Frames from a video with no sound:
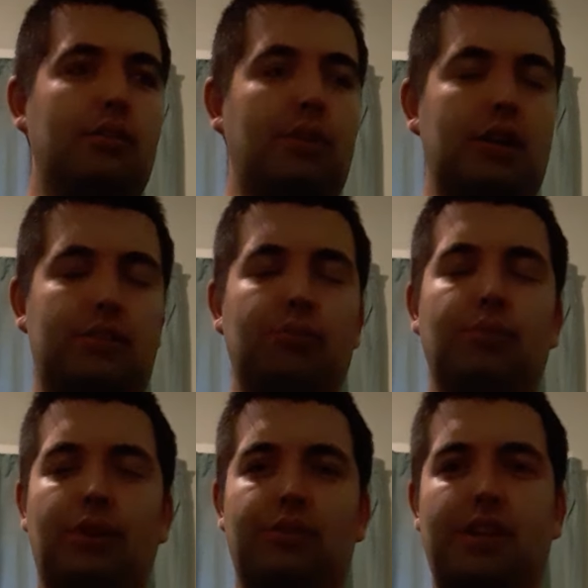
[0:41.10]
well, two
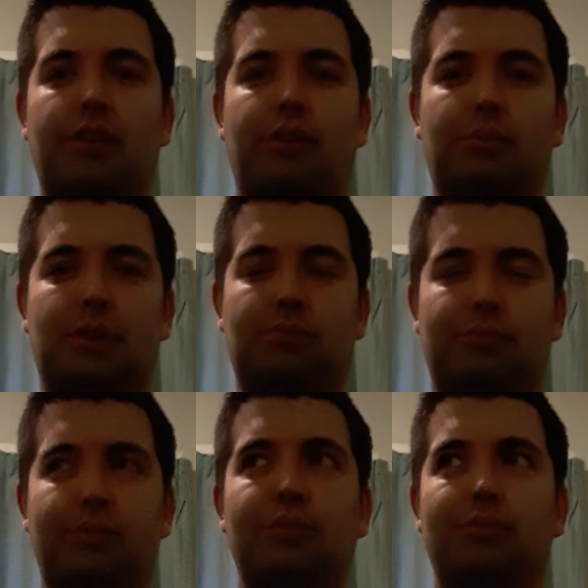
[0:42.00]
winners anyway. Well,
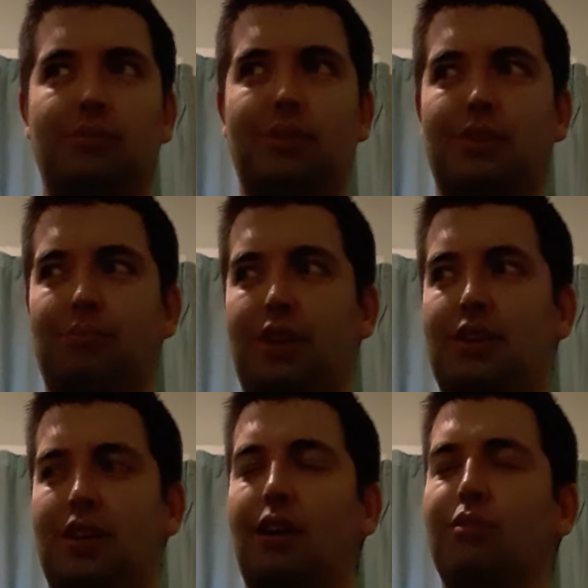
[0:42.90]
you might
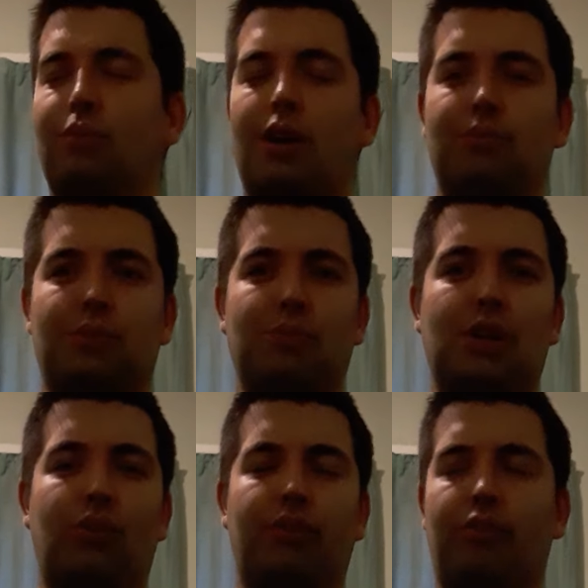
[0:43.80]
can count one with
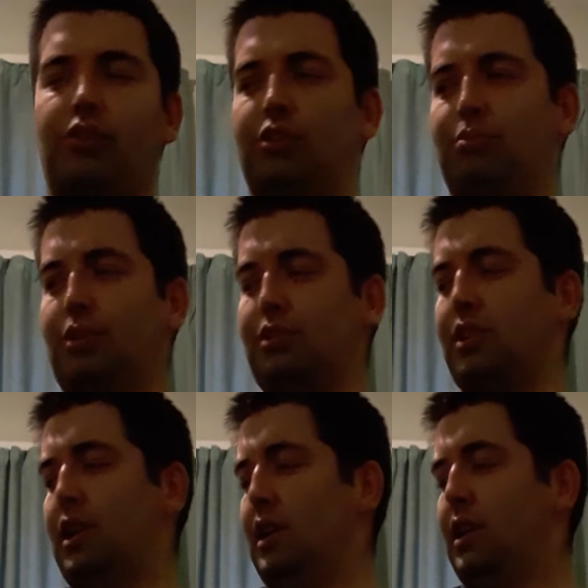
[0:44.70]
Malone Road, but
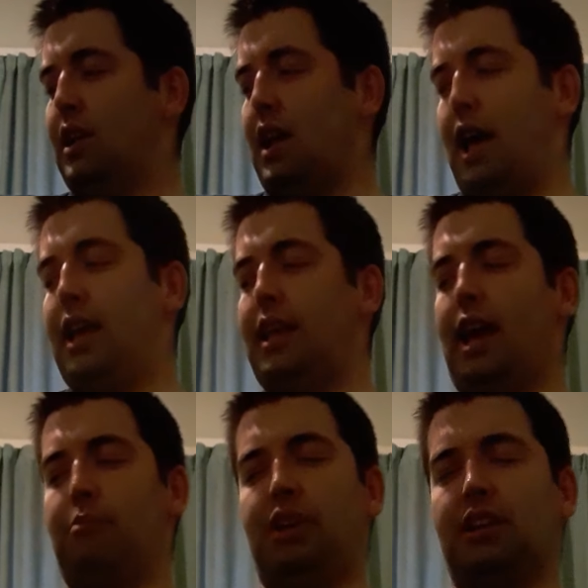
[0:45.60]
uh,
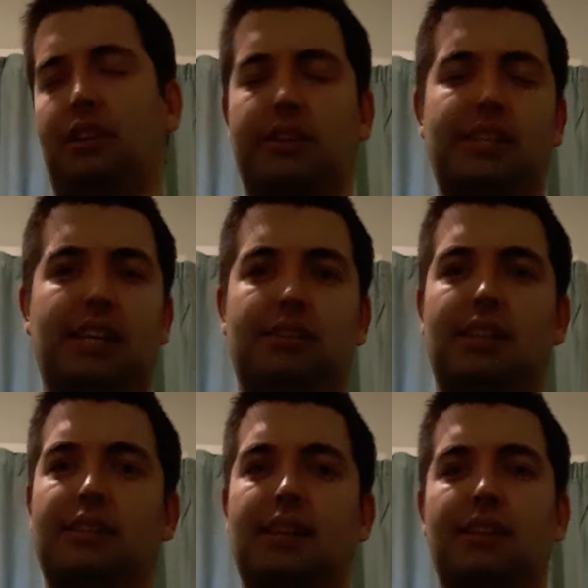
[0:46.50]
yeah, beat of the sea
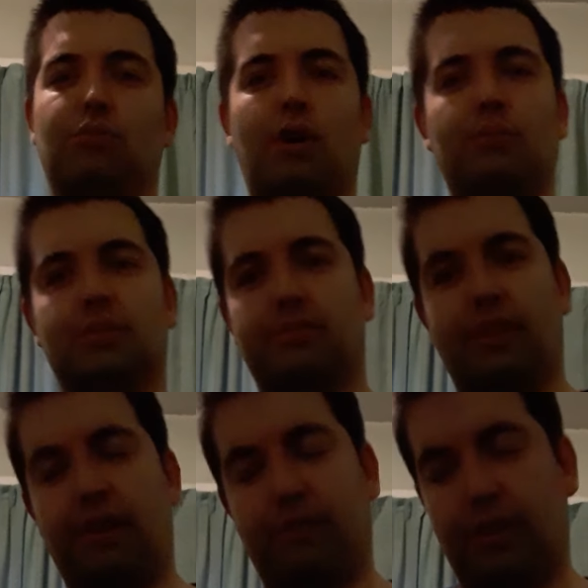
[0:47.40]
sixteen to one was a
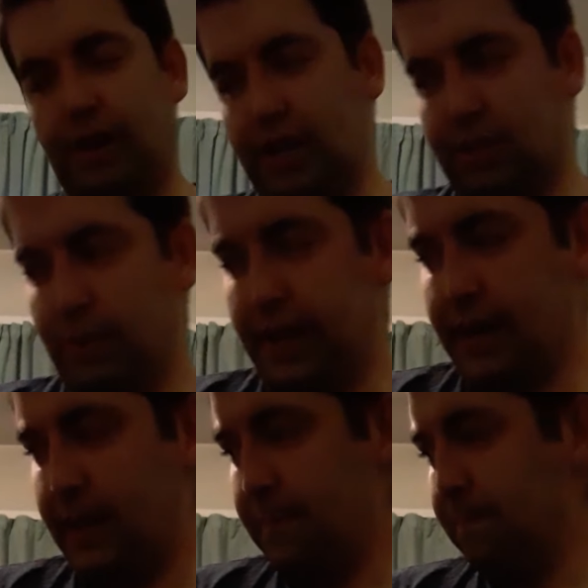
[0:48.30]
very very nice win.
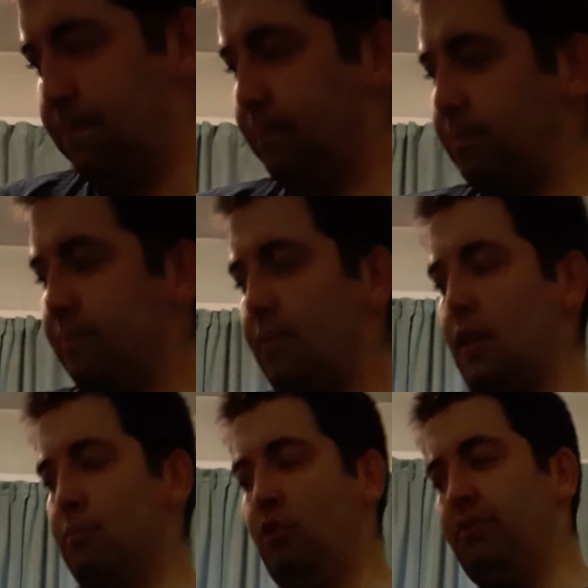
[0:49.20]

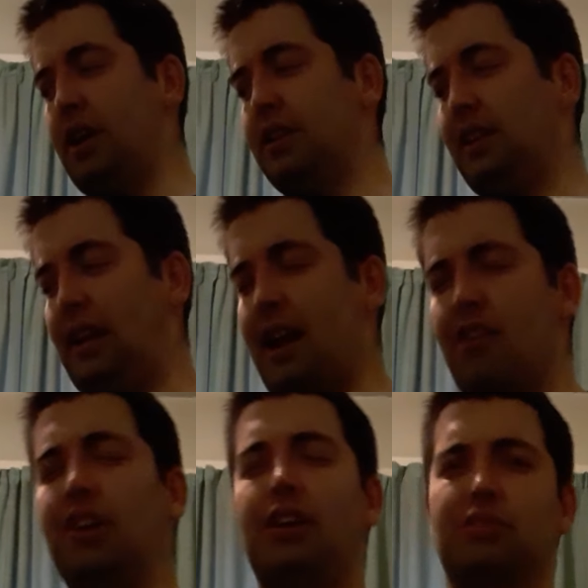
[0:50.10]
Moving on to
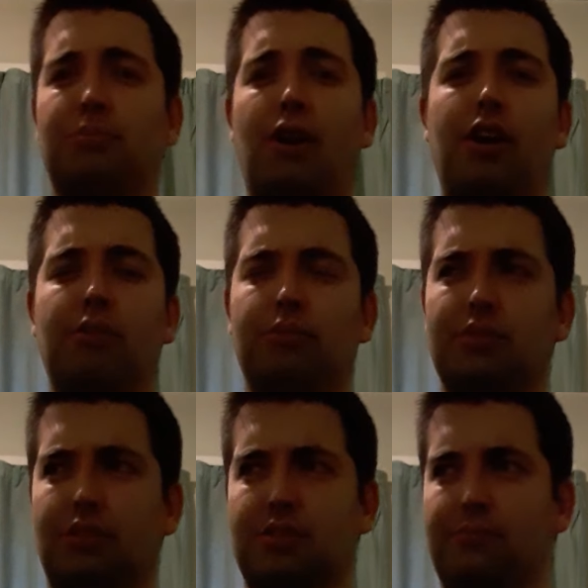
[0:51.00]
Killarney now tomorrow.
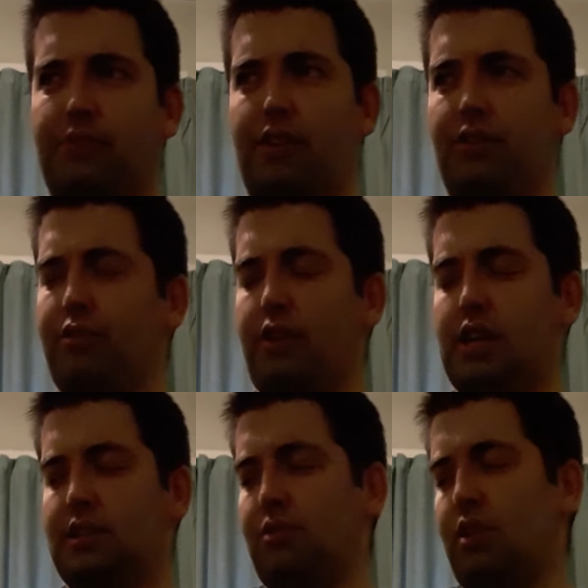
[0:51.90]
There's some very good
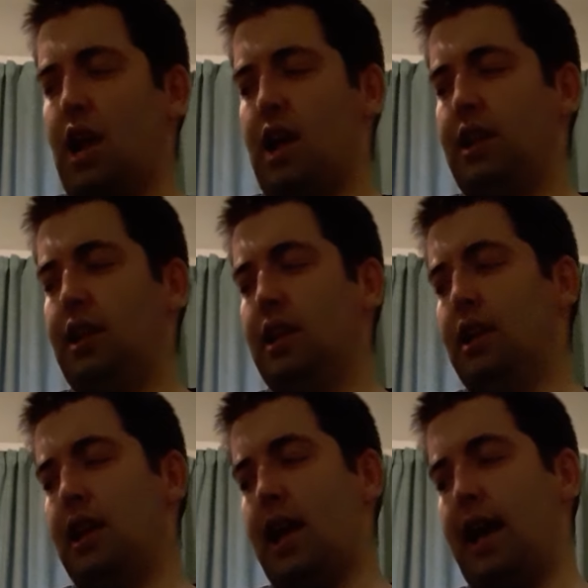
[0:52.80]
racing going on.
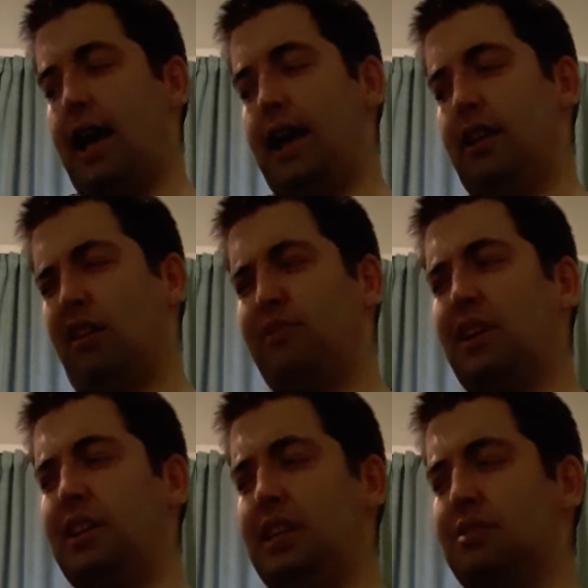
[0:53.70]
Uh, an awful
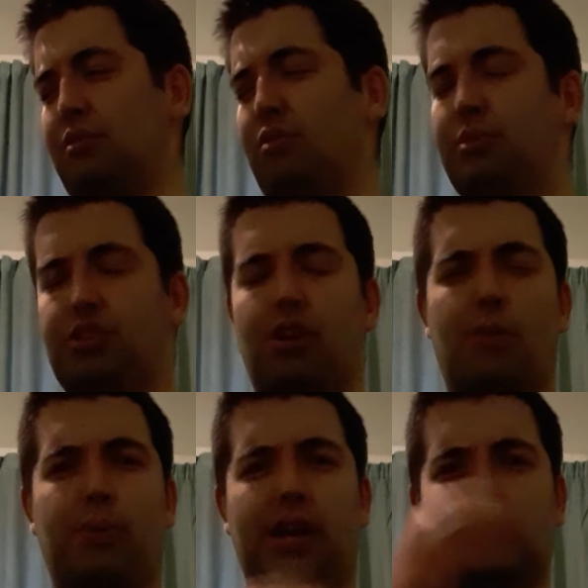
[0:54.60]
lot of these are going to be
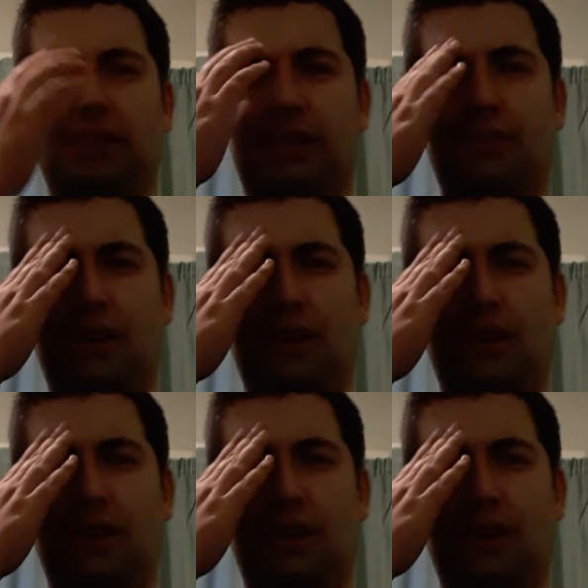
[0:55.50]
sharp prices here